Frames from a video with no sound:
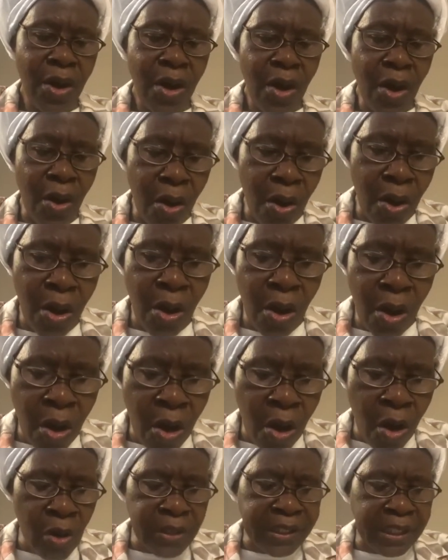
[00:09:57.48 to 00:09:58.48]

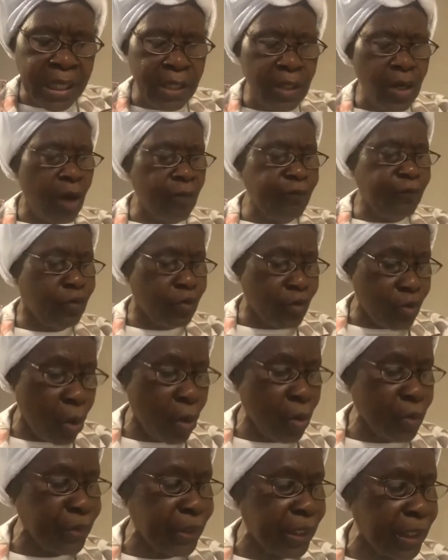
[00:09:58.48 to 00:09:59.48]
Oh, King of
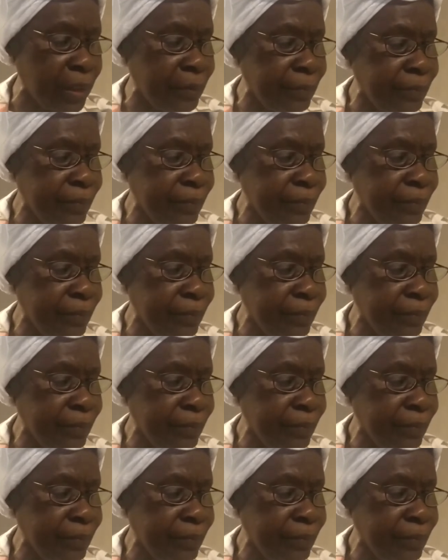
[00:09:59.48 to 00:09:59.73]
glory,